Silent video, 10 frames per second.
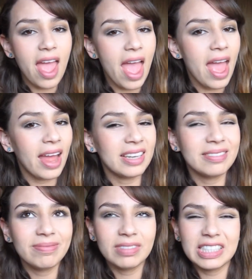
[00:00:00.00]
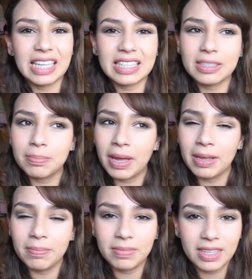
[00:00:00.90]
And that's
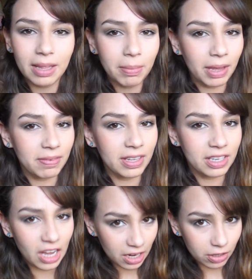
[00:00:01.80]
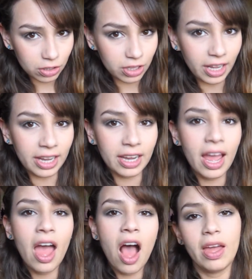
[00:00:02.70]
my, that might be not a good thing.
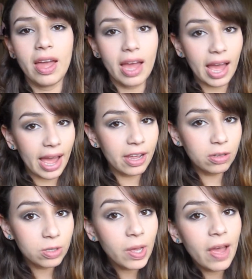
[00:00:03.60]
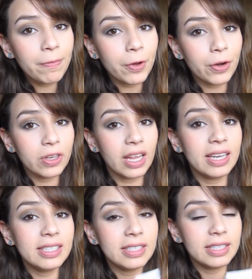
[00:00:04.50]
I also have heard
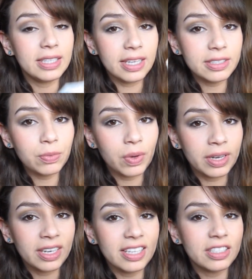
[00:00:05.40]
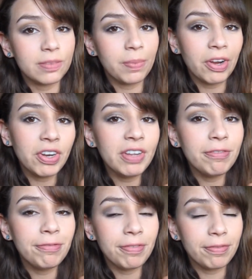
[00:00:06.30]
that this one is very
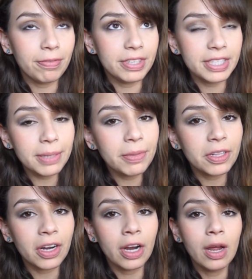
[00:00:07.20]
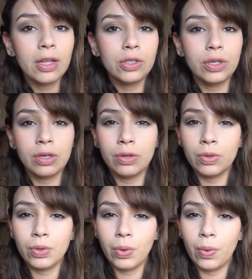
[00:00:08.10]
similar
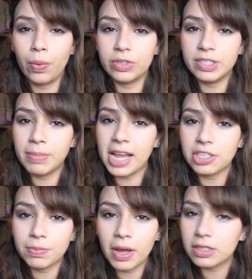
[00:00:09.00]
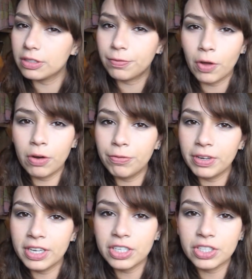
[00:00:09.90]
to Smashbox Photo
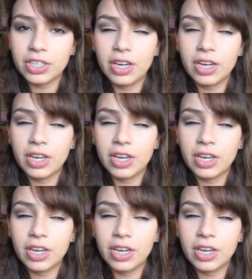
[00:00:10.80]
Finish.